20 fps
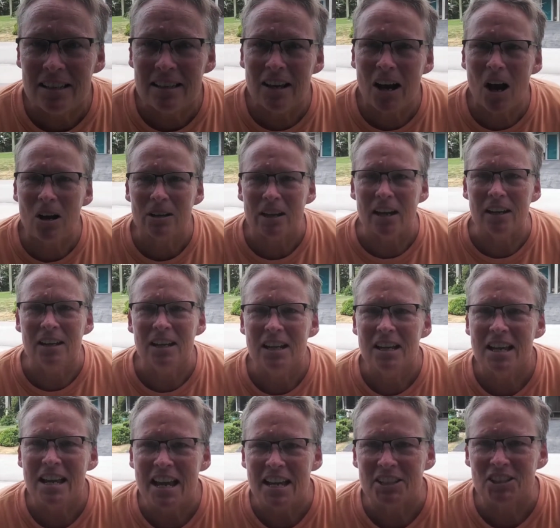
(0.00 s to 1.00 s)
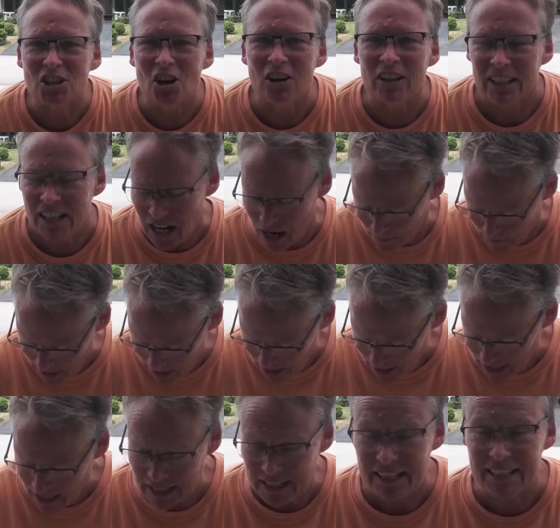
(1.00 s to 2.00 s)
Okay. He started coming.
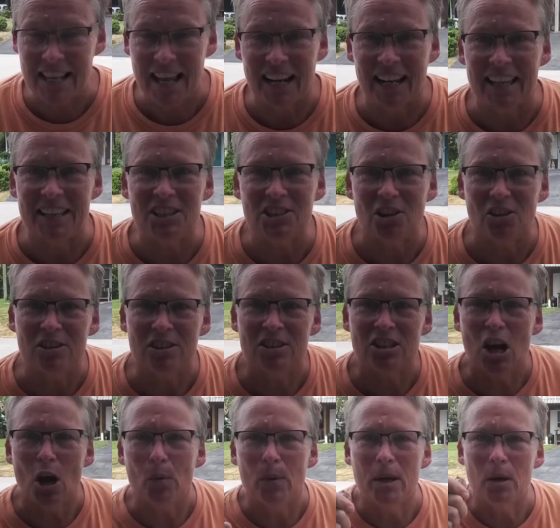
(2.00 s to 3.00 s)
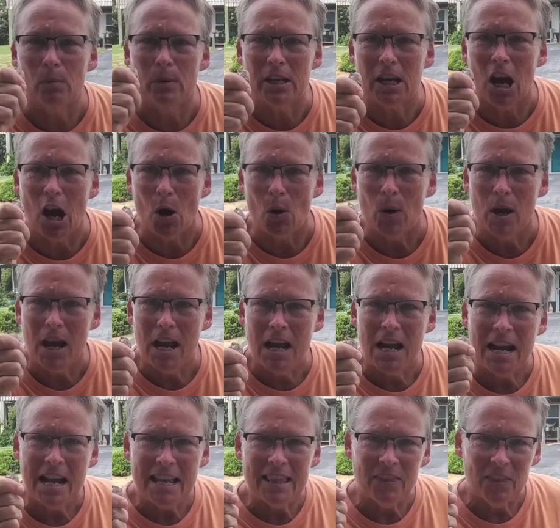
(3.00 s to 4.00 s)
He just had a late start. So here we go.
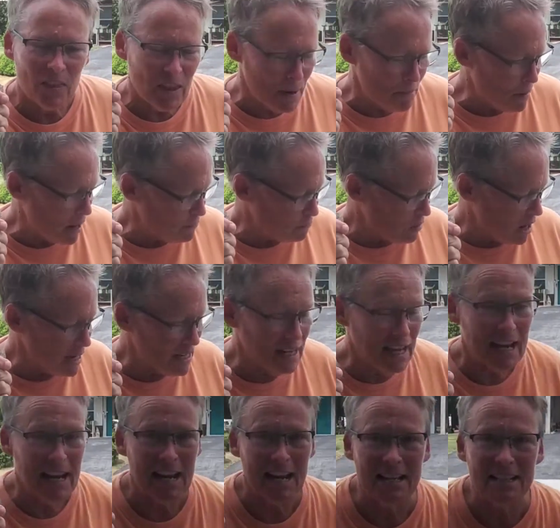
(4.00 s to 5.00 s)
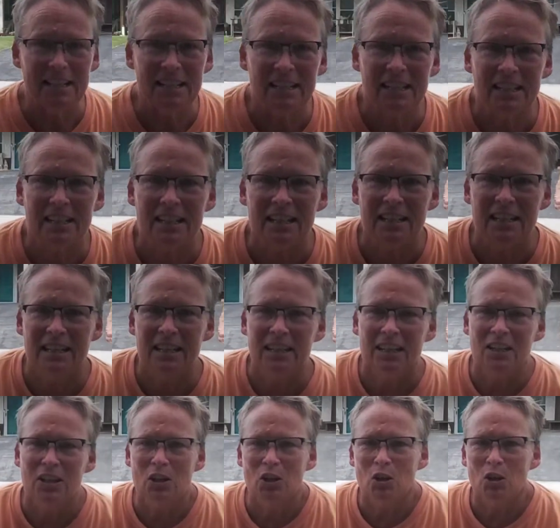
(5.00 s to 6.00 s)
In my right hand,
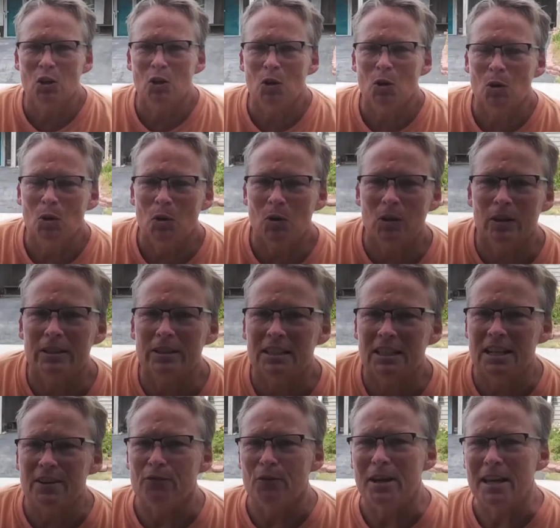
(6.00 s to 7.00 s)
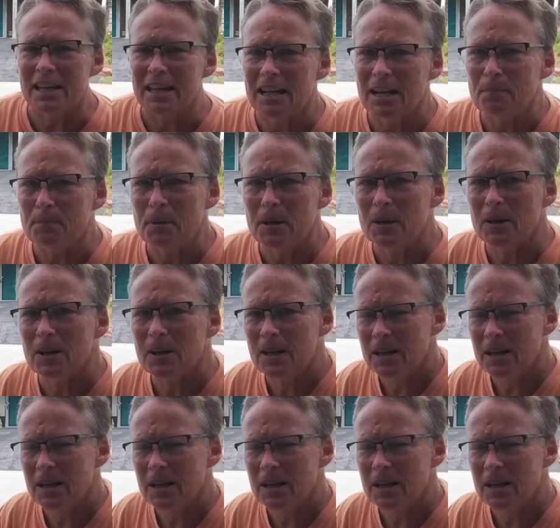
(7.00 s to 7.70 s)
let's see if we can get up here.